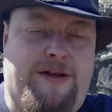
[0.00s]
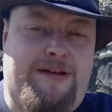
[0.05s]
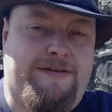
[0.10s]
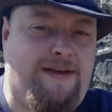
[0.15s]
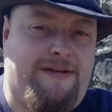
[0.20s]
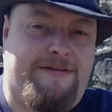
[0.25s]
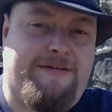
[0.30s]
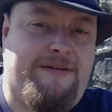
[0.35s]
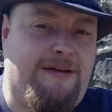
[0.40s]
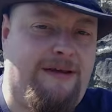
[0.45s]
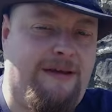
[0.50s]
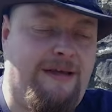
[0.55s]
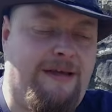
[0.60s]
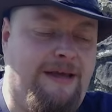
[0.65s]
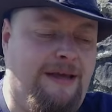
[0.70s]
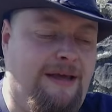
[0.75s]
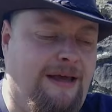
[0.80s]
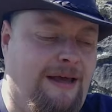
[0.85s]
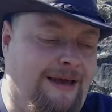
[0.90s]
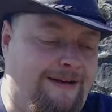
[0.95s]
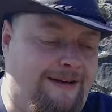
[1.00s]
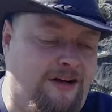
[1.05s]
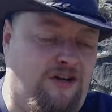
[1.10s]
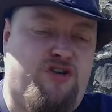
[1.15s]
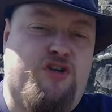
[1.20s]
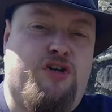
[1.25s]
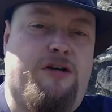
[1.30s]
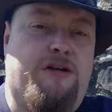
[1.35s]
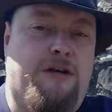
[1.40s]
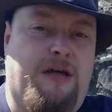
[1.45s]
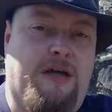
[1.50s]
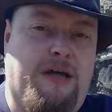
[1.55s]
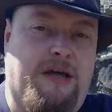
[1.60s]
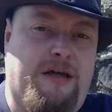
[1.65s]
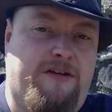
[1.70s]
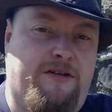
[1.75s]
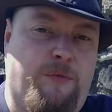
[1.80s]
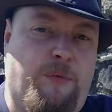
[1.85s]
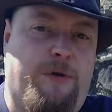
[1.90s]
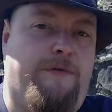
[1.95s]
fantastic addition
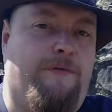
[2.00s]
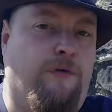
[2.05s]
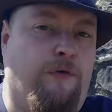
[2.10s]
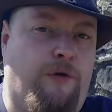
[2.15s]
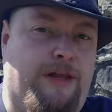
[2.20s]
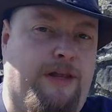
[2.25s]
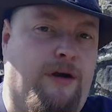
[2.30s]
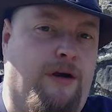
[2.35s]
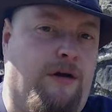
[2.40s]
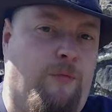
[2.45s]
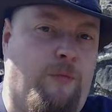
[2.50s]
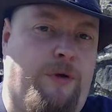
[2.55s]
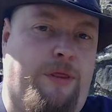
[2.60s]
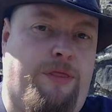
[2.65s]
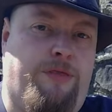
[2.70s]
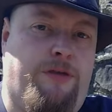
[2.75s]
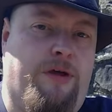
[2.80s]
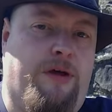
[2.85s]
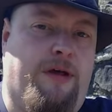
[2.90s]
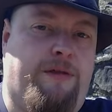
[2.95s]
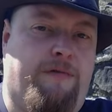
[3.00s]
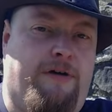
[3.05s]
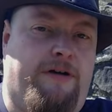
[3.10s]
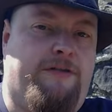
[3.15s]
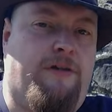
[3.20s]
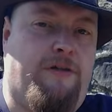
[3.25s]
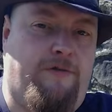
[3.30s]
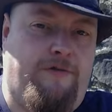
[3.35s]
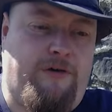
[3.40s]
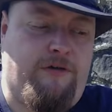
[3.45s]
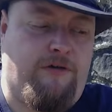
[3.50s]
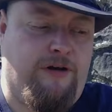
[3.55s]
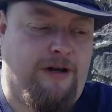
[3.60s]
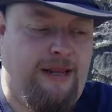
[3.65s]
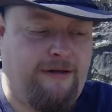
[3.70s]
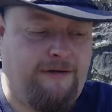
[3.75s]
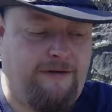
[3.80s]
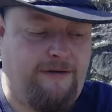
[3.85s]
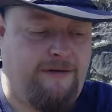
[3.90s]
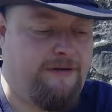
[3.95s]
to what you've already got with the rest of the Fuji
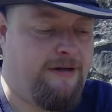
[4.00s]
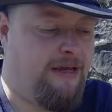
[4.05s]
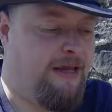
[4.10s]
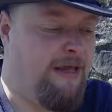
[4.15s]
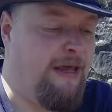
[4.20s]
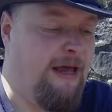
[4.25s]
lenses.